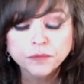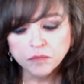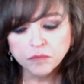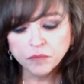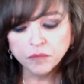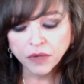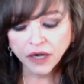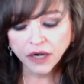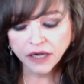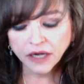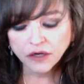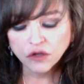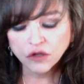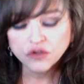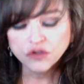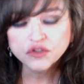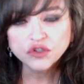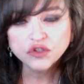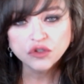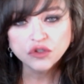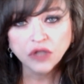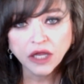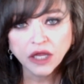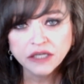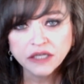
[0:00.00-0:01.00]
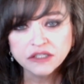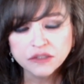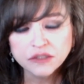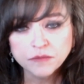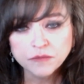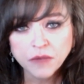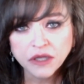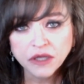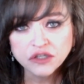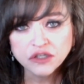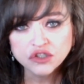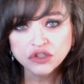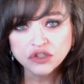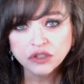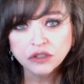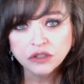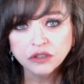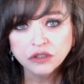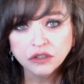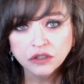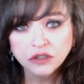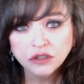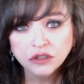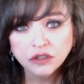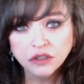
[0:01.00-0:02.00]
But I'd also like to
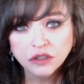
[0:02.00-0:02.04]
mention